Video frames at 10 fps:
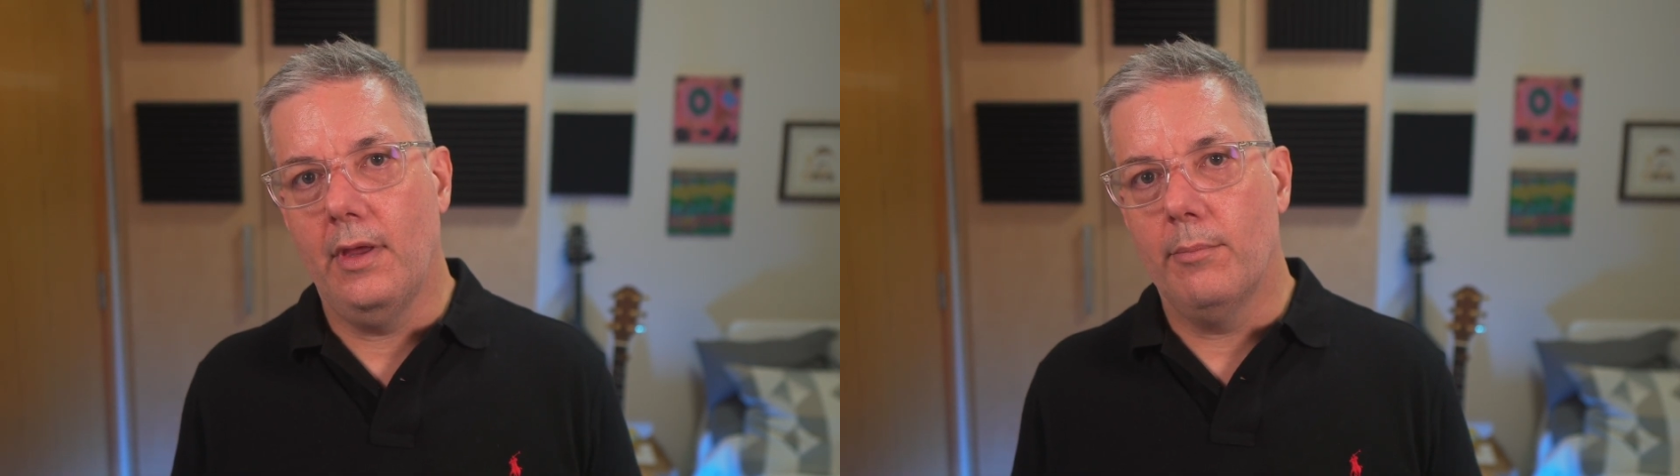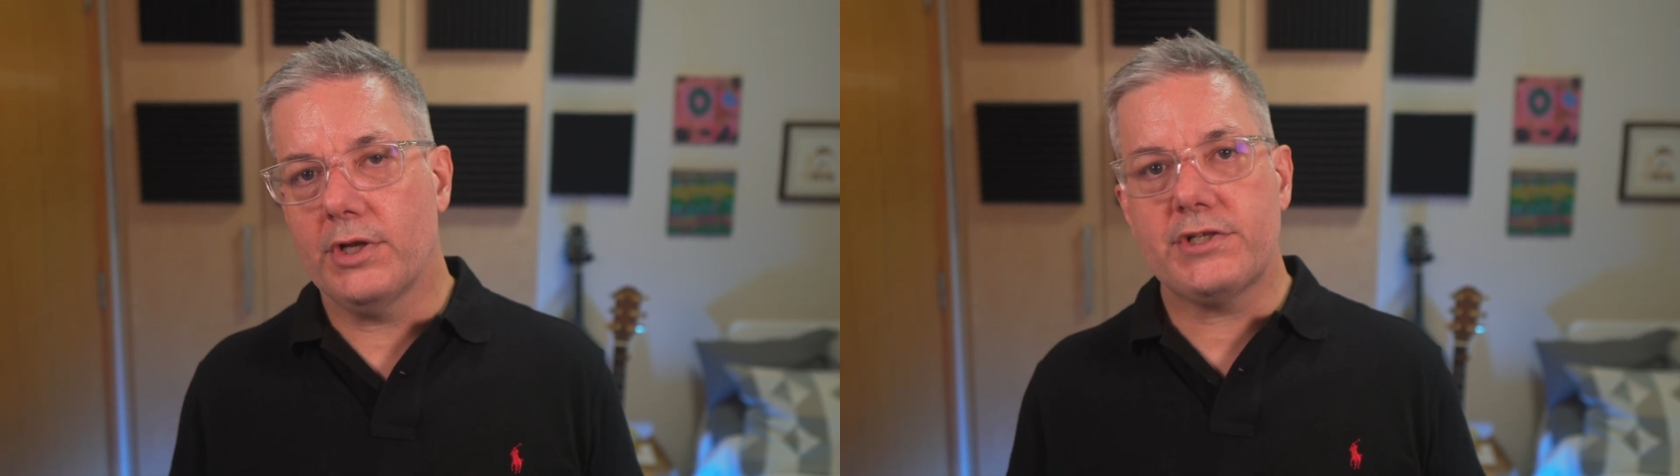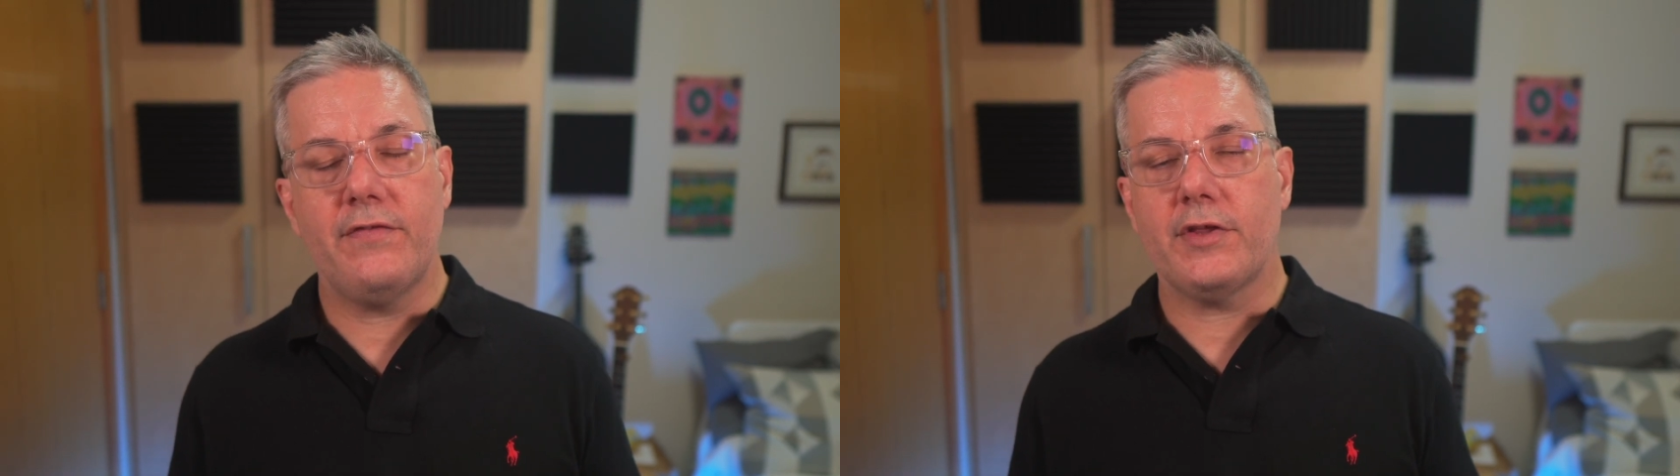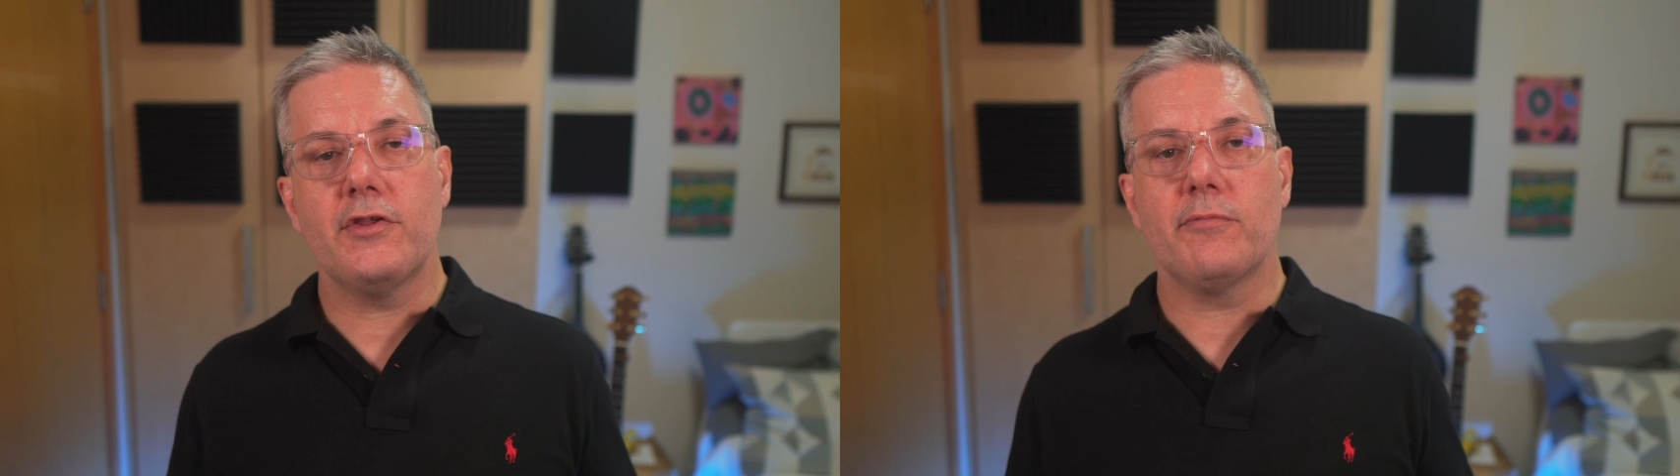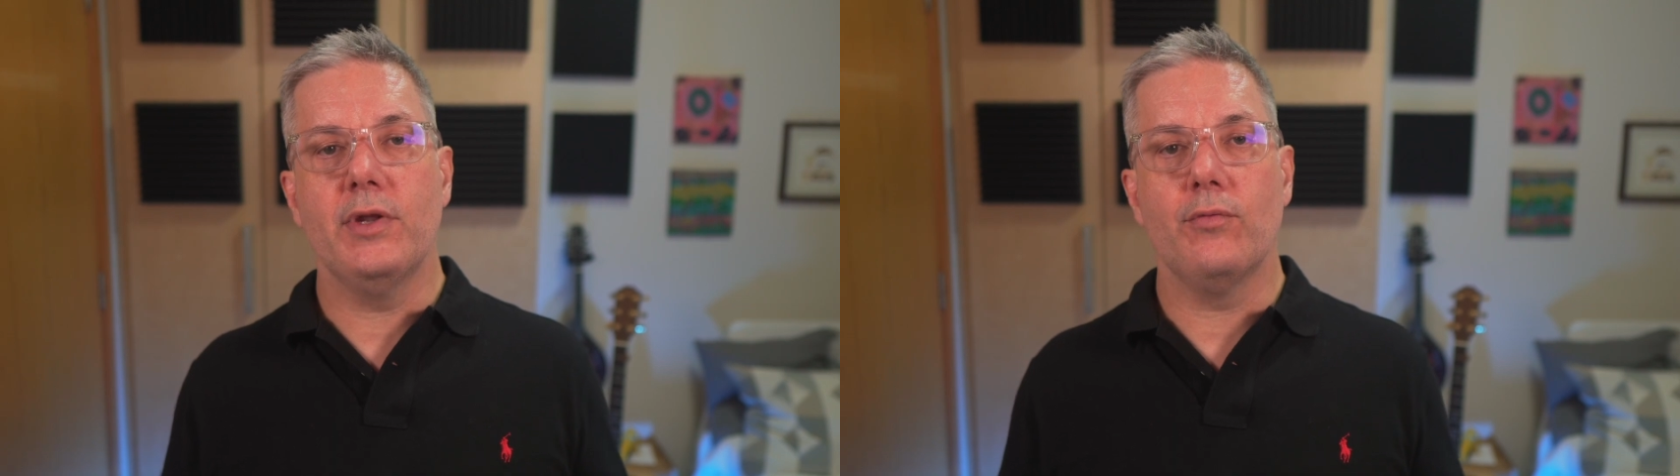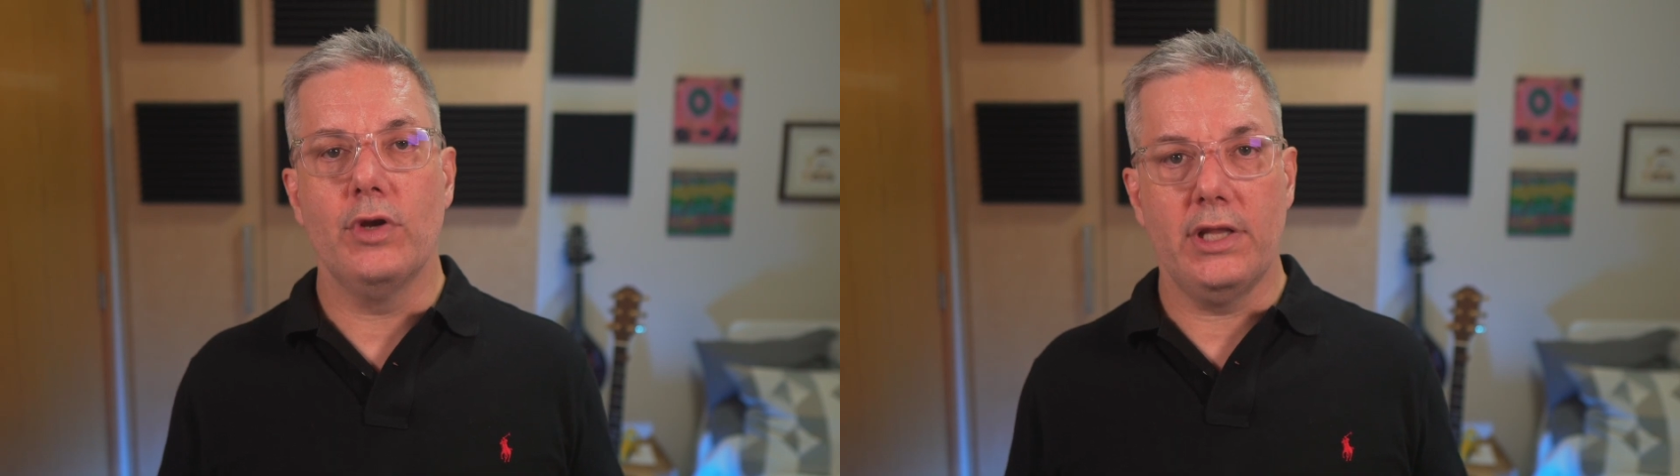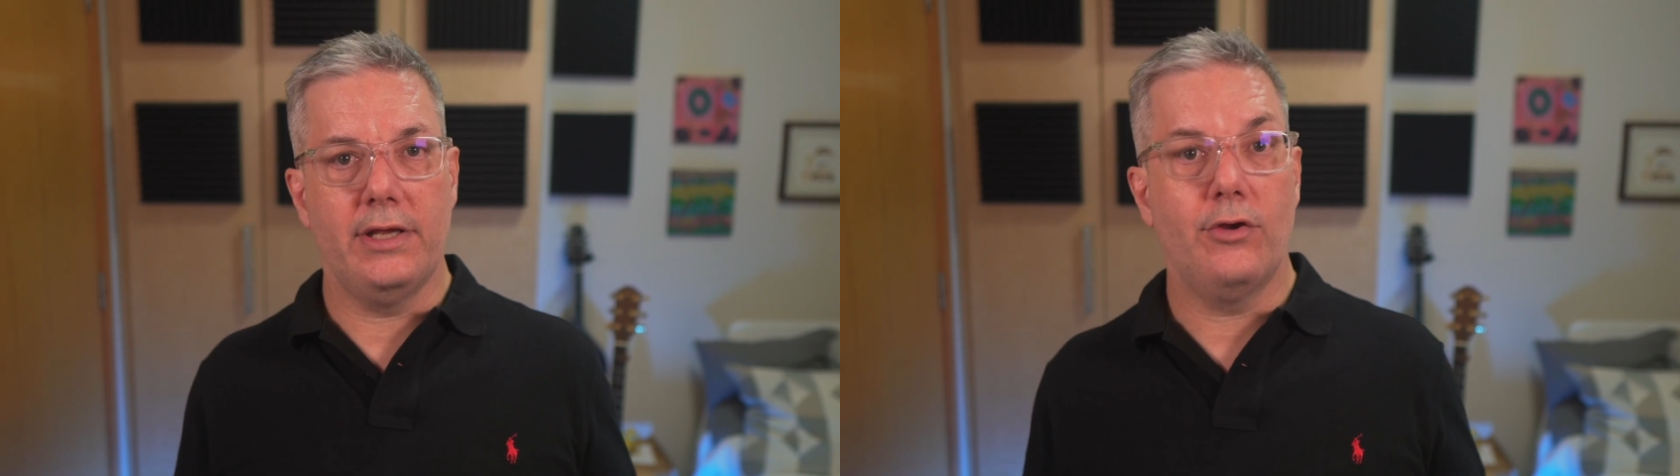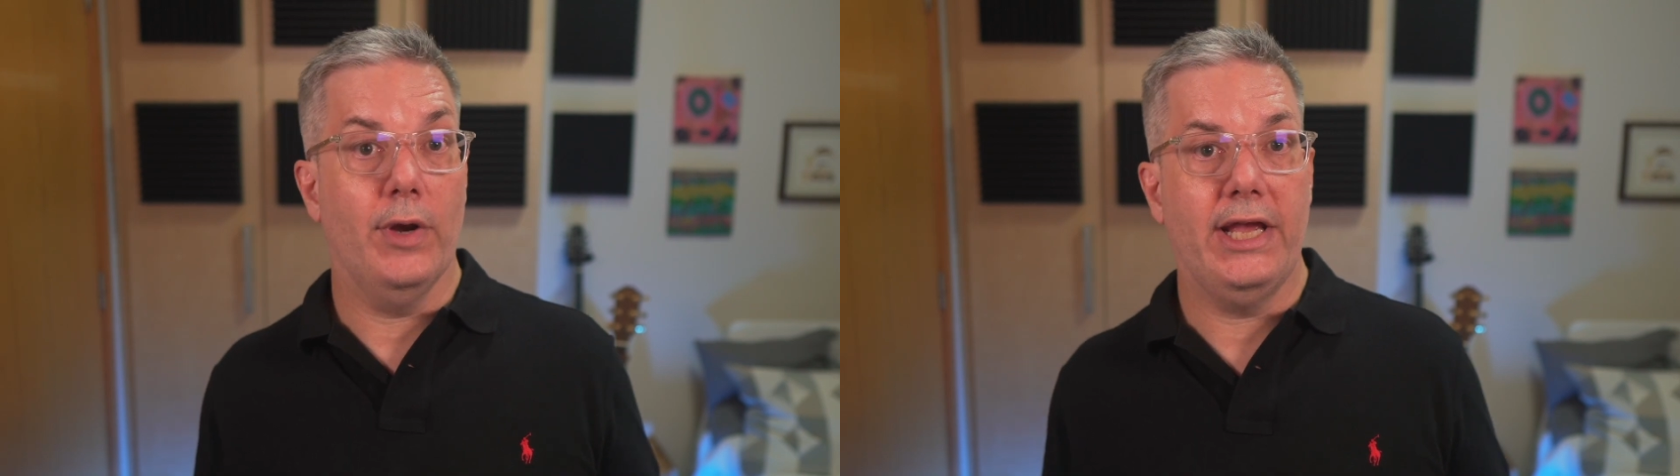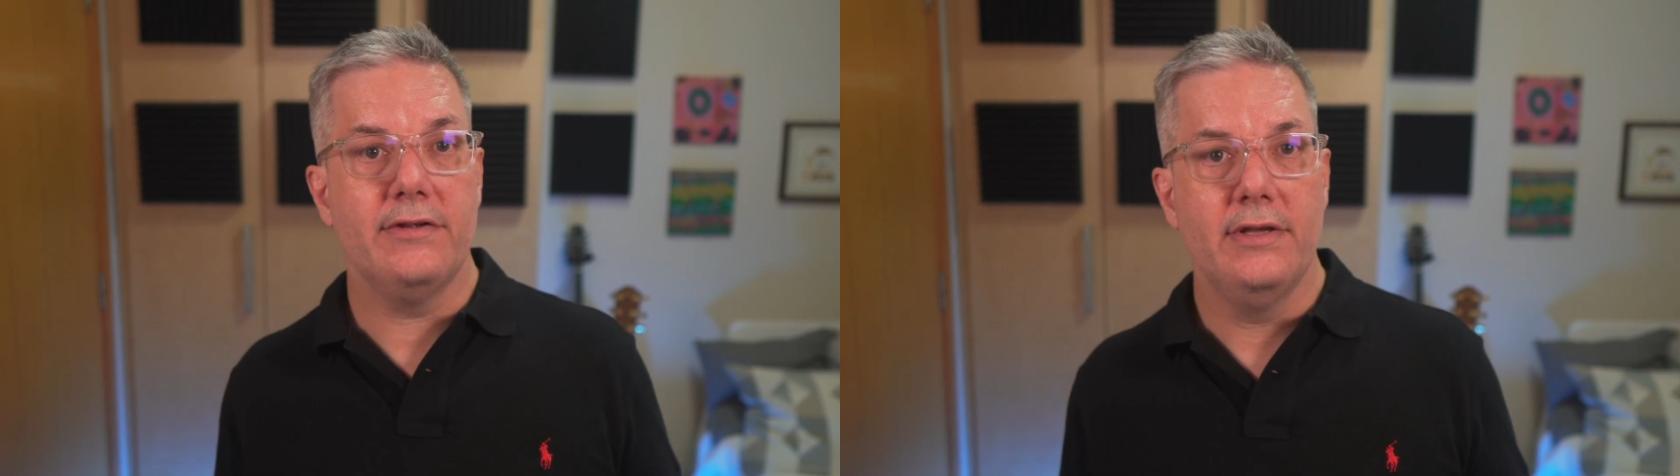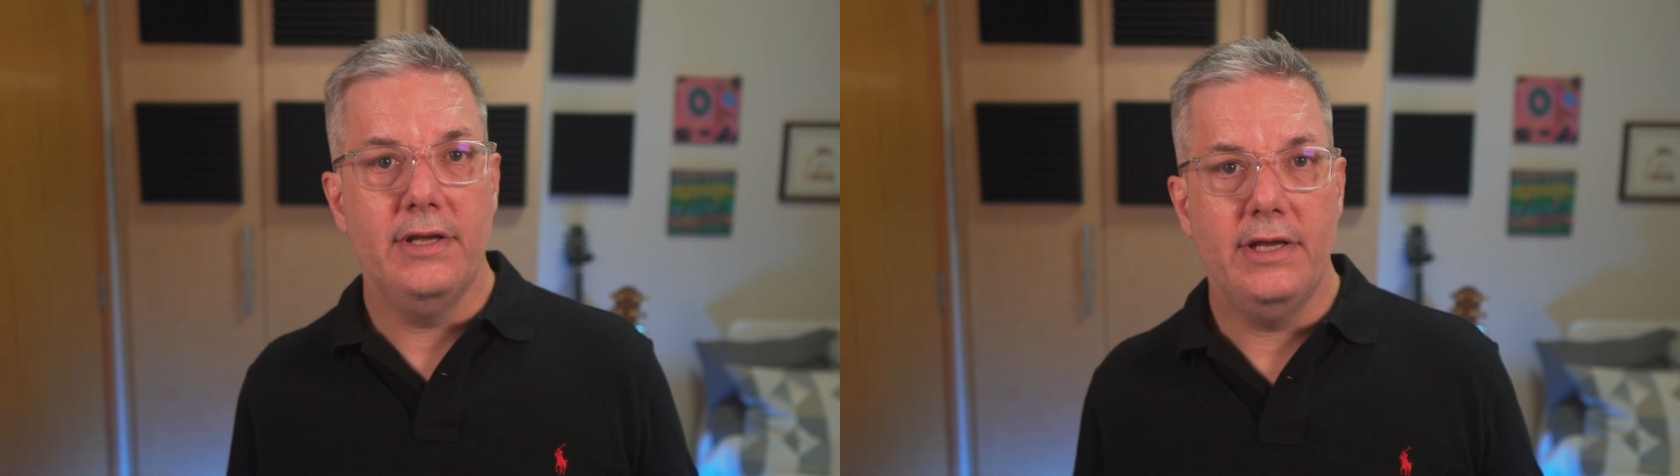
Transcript: Much of this has been really great.